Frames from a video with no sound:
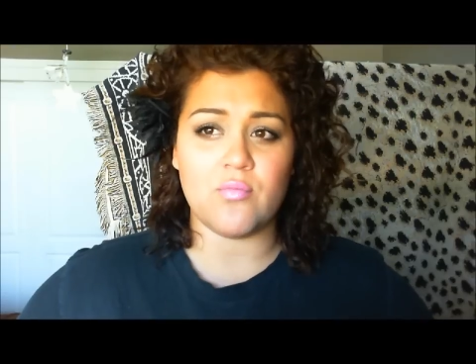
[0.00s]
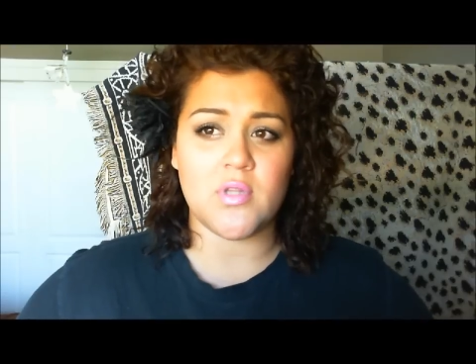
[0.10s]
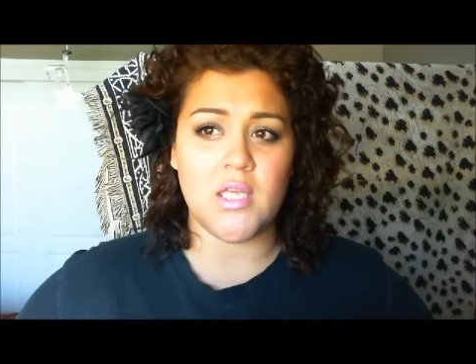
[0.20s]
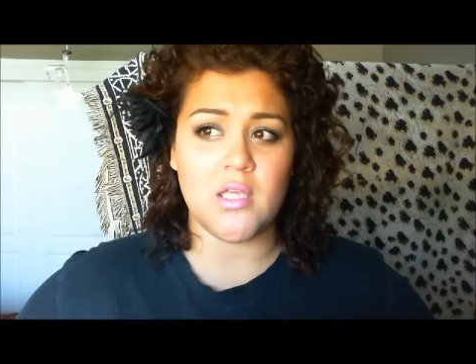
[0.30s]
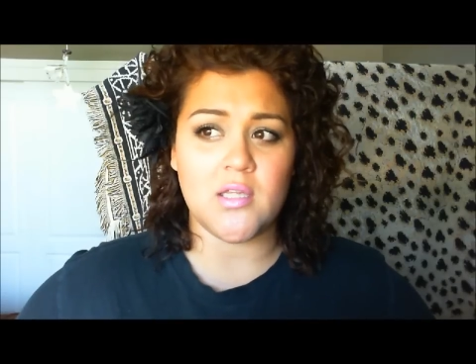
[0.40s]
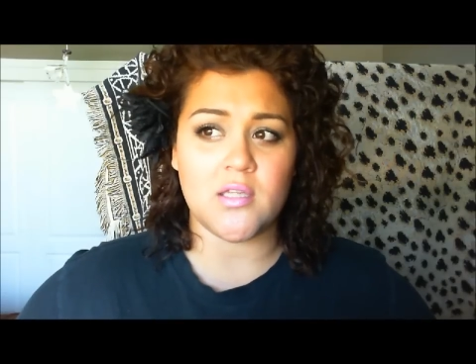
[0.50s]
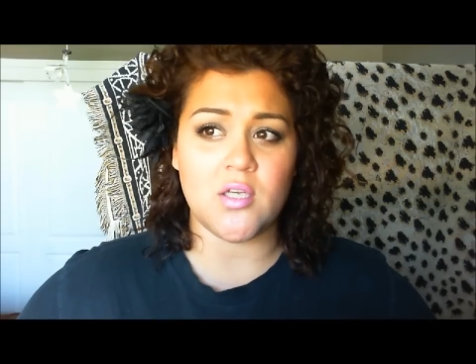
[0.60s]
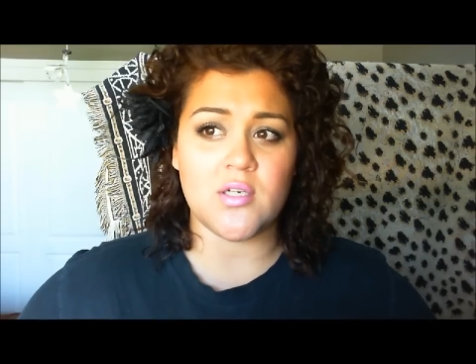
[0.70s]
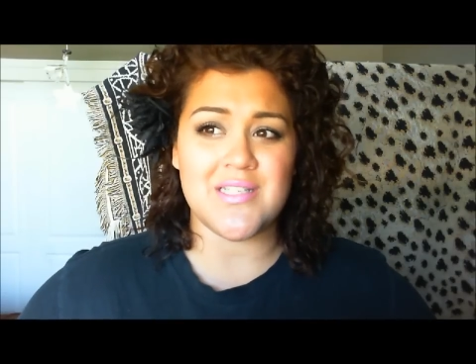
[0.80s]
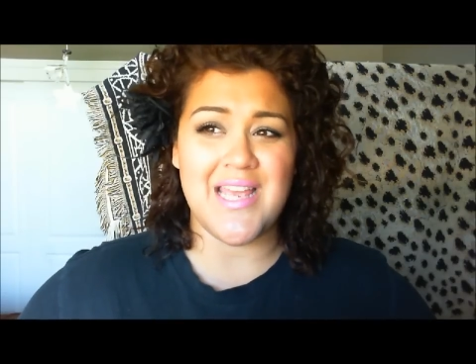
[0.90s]
think that
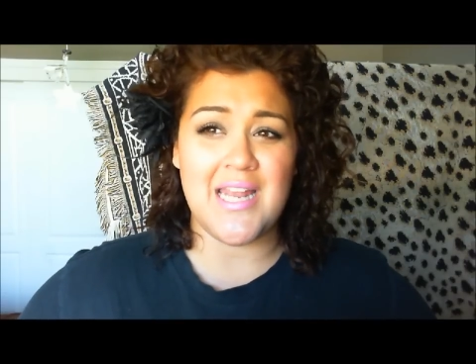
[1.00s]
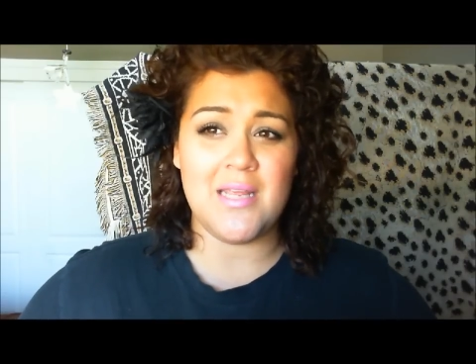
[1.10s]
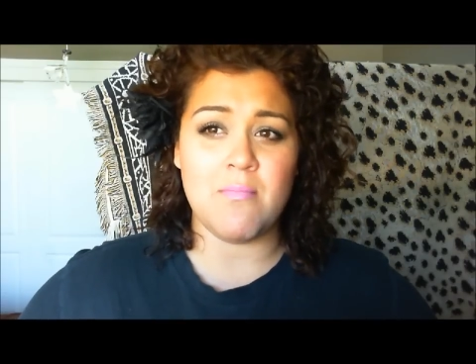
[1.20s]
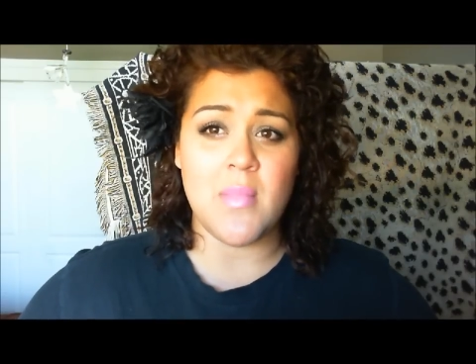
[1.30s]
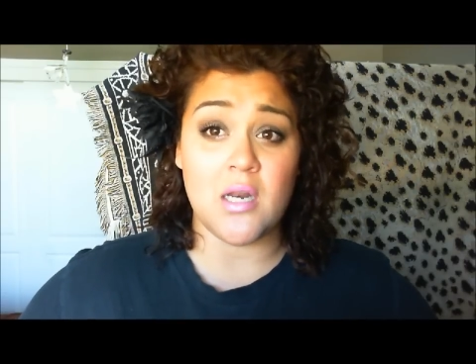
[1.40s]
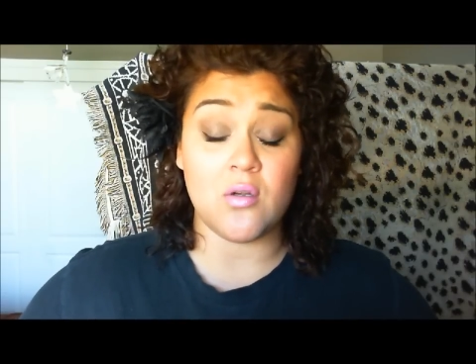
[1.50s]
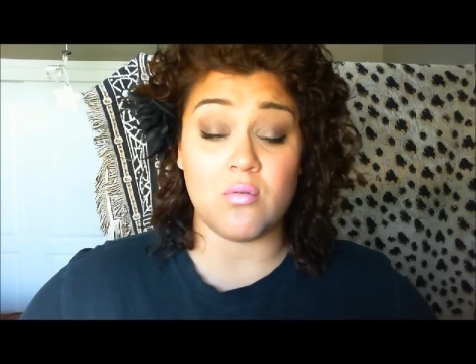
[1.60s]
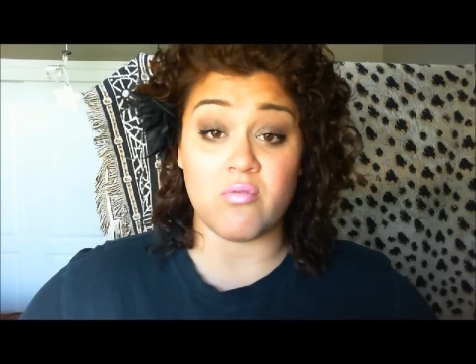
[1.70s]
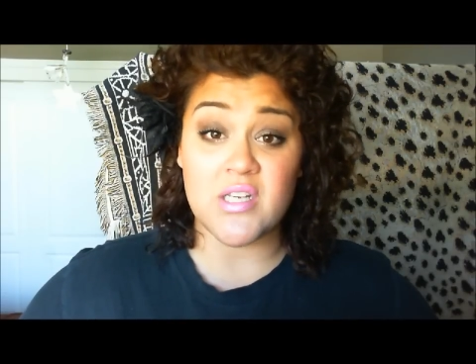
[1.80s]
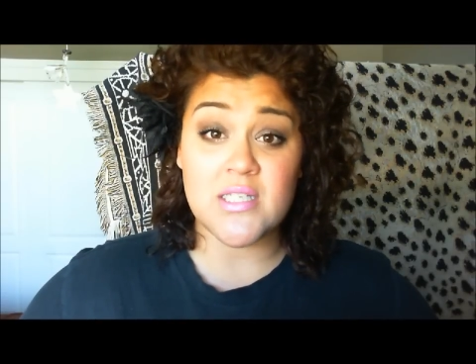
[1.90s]
there is any
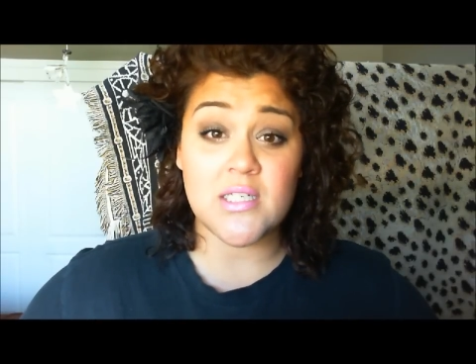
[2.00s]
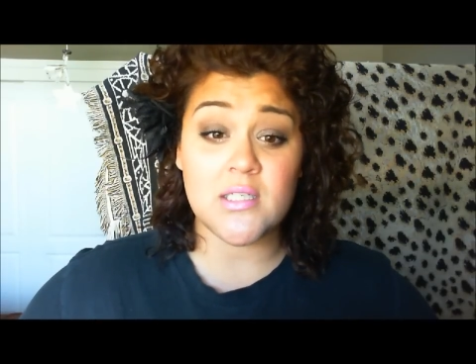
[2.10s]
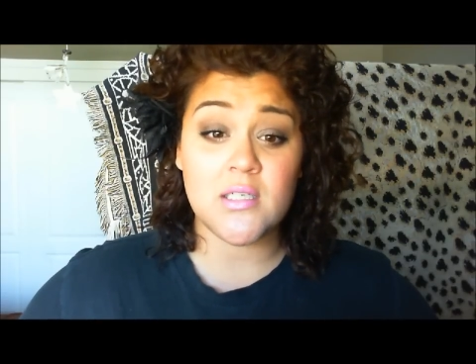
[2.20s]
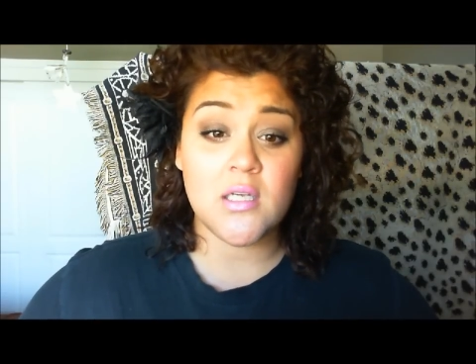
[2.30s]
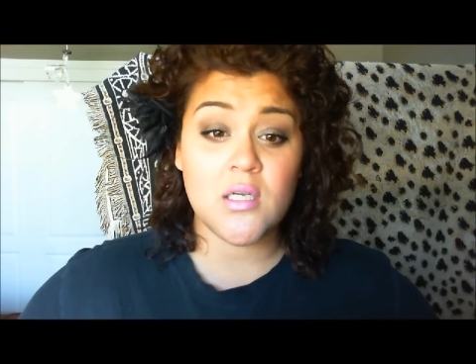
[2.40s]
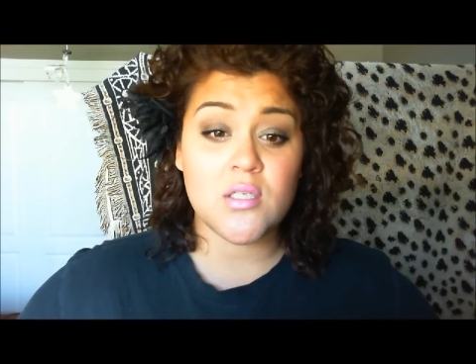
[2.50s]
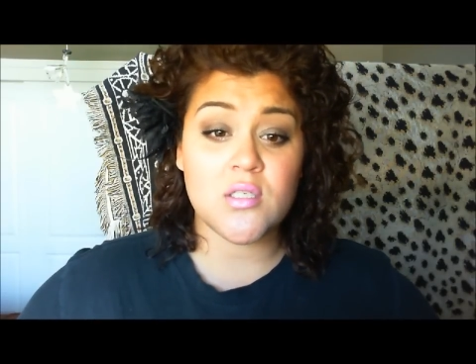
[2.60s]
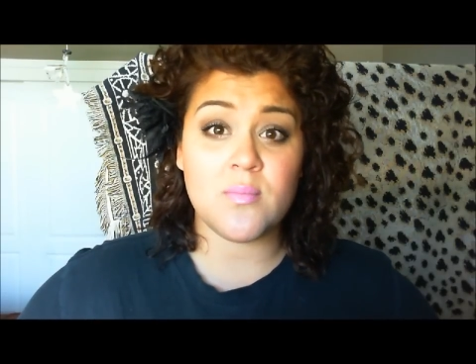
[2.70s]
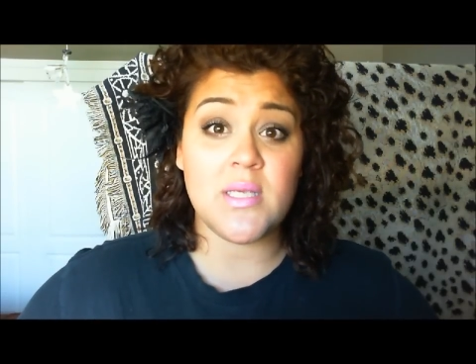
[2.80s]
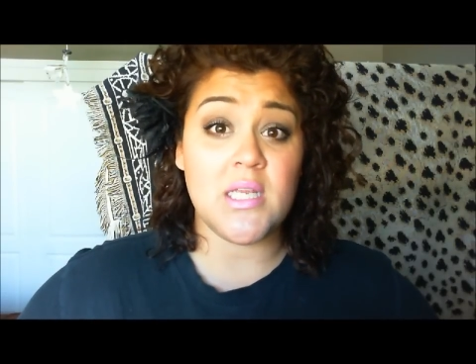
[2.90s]
medical reason
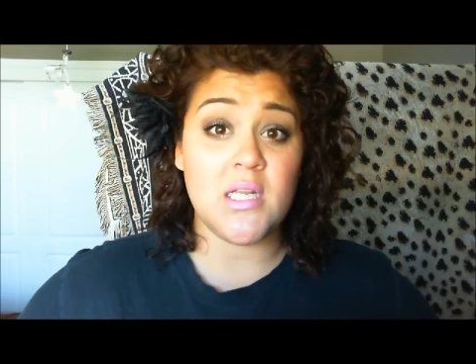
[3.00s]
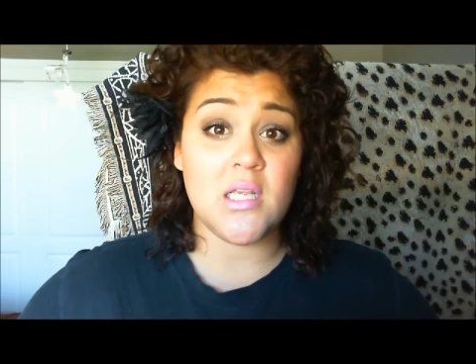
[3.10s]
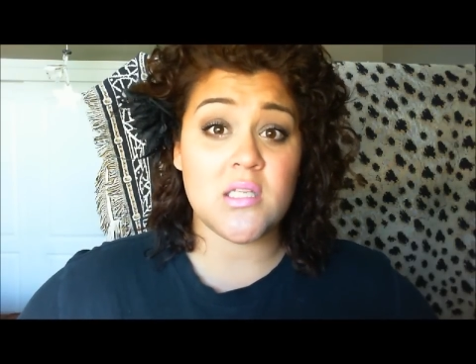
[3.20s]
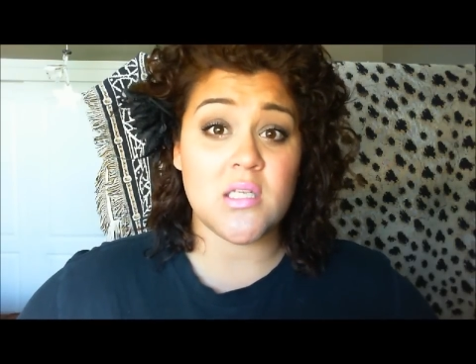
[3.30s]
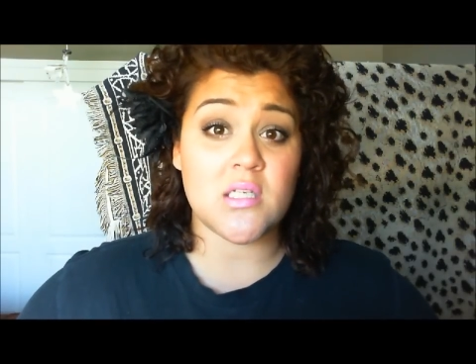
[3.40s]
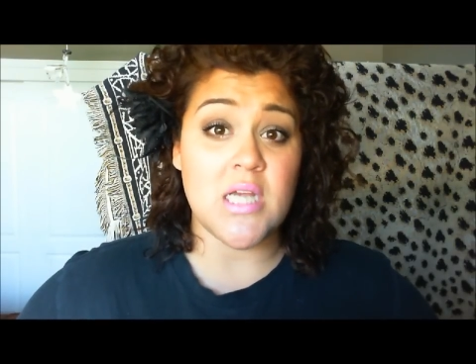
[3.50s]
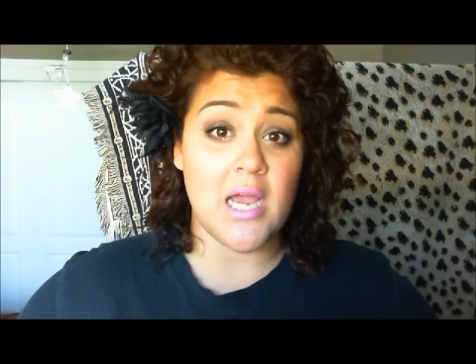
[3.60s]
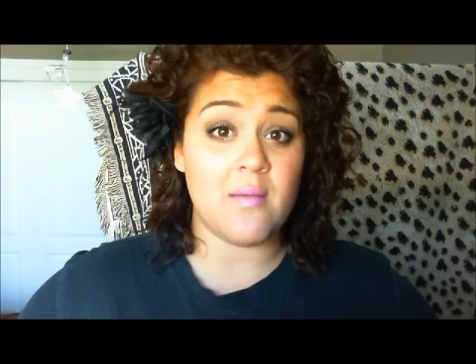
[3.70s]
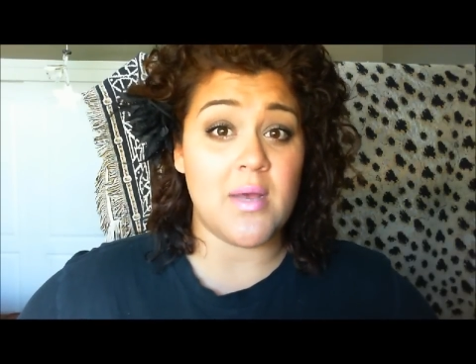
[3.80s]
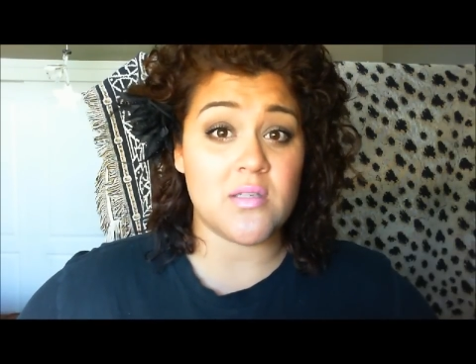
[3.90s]
to be eating such
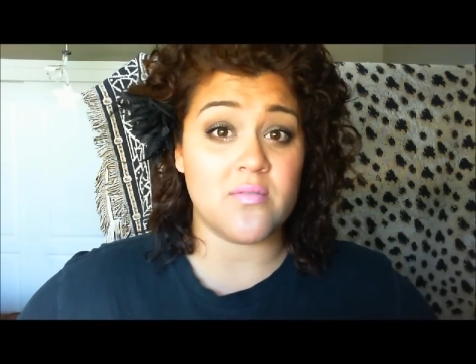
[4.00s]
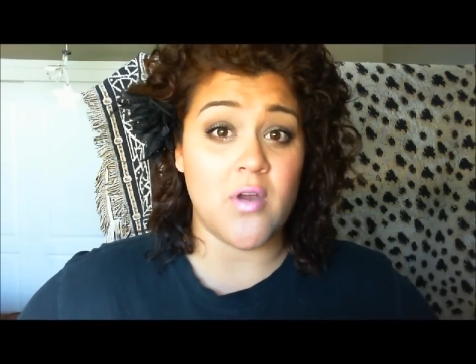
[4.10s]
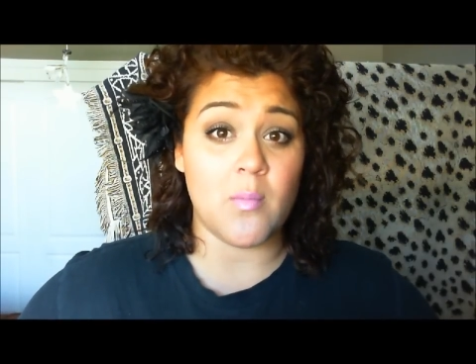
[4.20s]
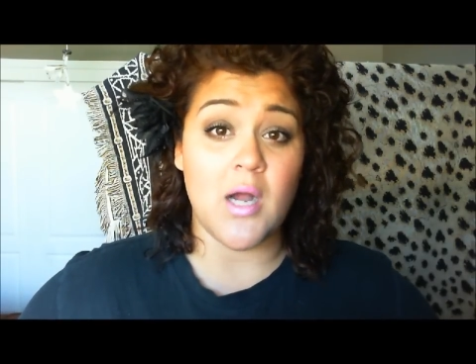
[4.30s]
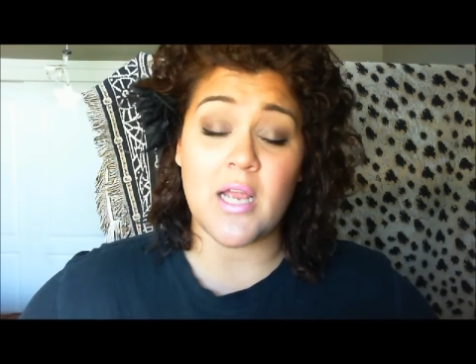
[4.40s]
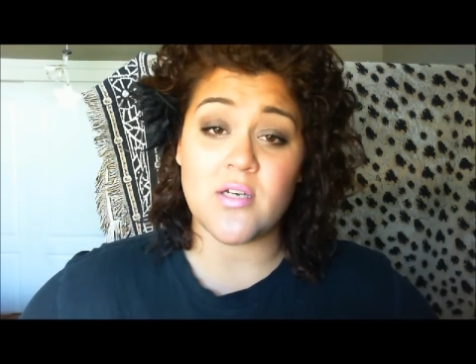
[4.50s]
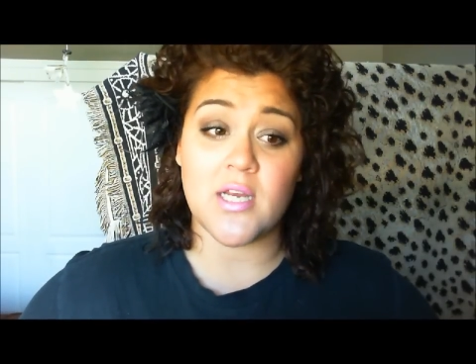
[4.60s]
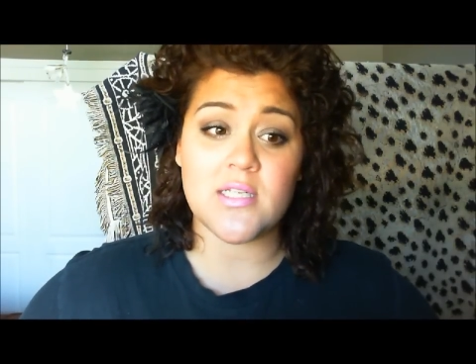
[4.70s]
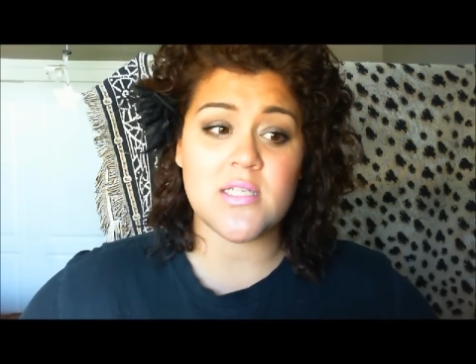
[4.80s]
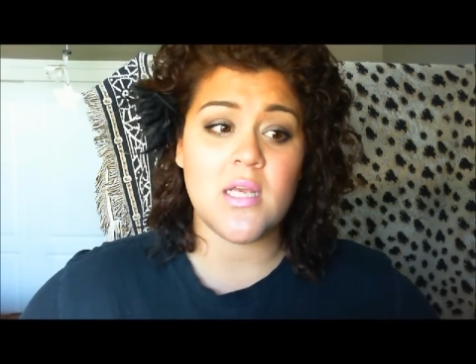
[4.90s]
high amounts of
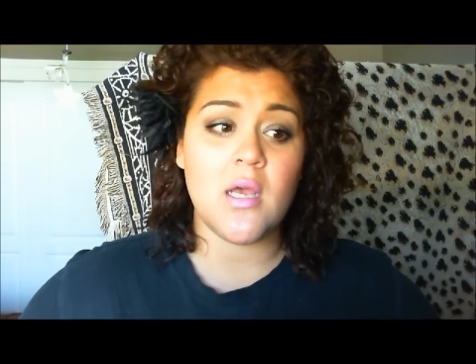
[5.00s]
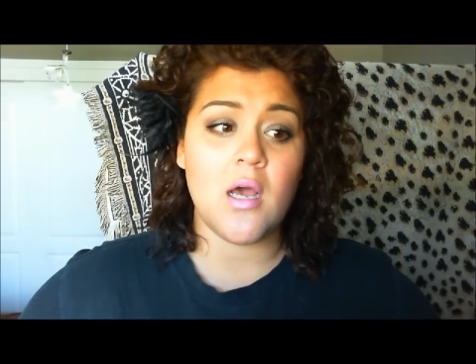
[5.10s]
carbohydrates.